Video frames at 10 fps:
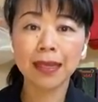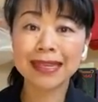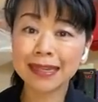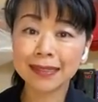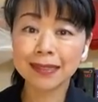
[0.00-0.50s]

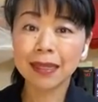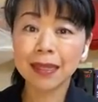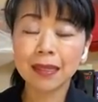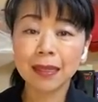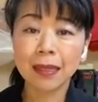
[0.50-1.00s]
Yes,
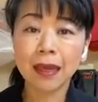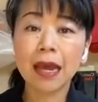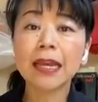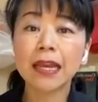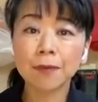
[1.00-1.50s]

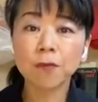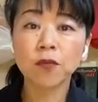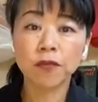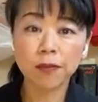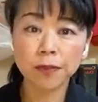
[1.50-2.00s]
I am
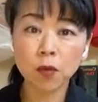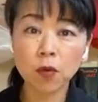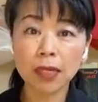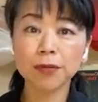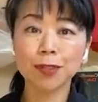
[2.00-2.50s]

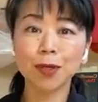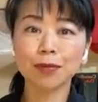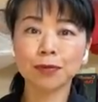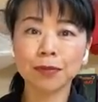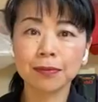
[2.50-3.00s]
51 years
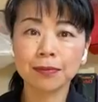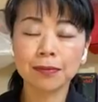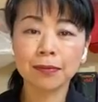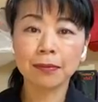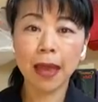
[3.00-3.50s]
old.
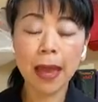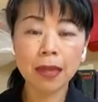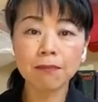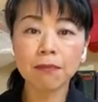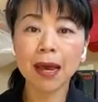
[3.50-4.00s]

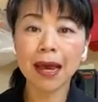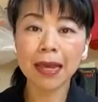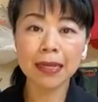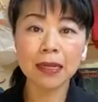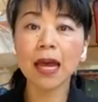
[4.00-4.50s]
In
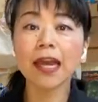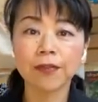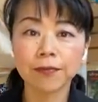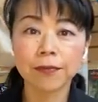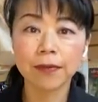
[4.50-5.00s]
my
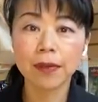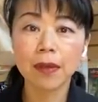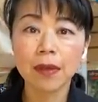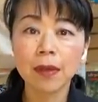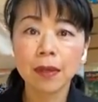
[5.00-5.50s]
life,
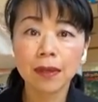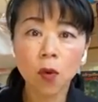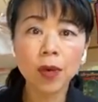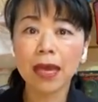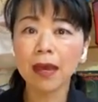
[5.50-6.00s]

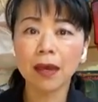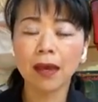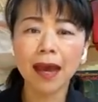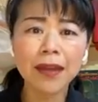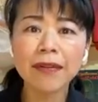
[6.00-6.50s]
oh yeah,
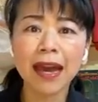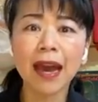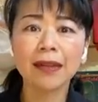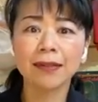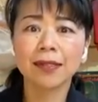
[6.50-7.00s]
I've
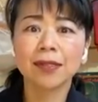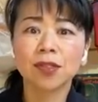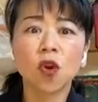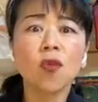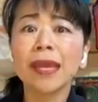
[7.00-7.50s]
had
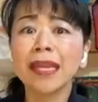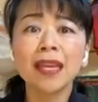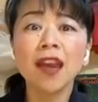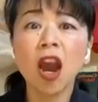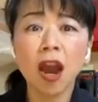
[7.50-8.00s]
so
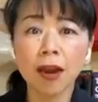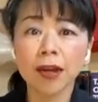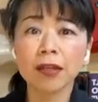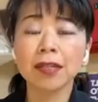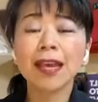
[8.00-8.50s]
many
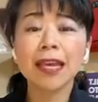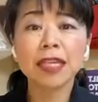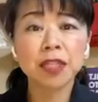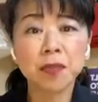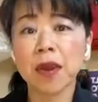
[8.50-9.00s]
hard
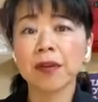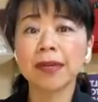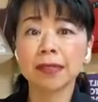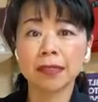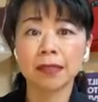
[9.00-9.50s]

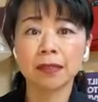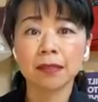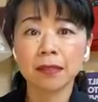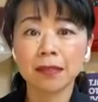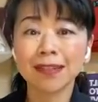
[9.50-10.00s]

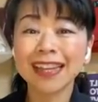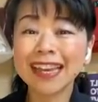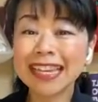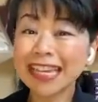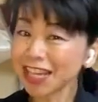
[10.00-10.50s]
experiences.
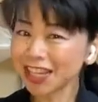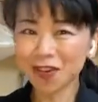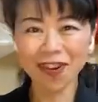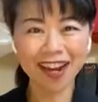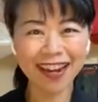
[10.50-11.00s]
Here
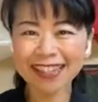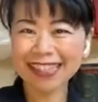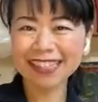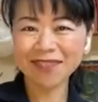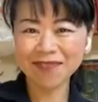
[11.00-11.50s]
you are,
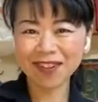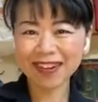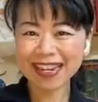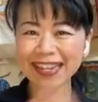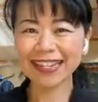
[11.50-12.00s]
Tessa Marie.